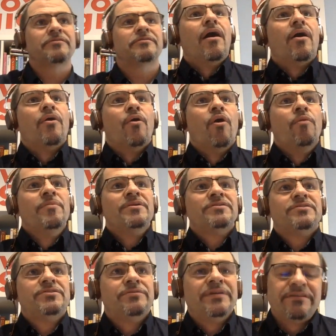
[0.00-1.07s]
are
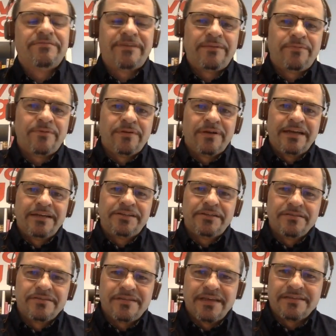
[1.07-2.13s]
almost doing developer
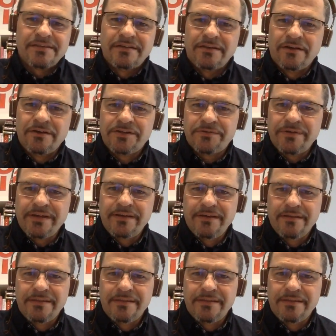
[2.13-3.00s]
relations as a luxury.